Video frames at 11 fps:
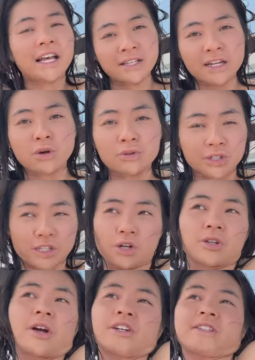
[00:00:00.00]
As I told you guys
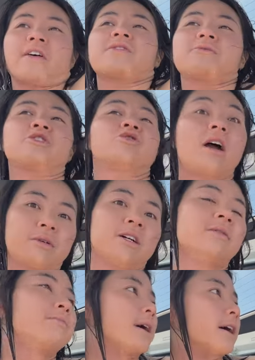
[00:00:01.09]
earlier, I just have some
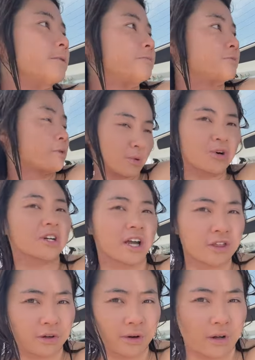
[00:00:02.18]
trauma, but we're working
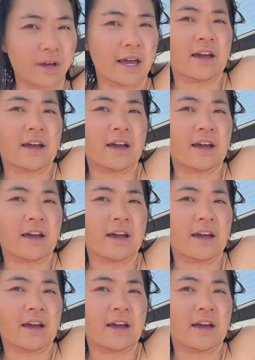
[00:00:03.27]
through it, okay?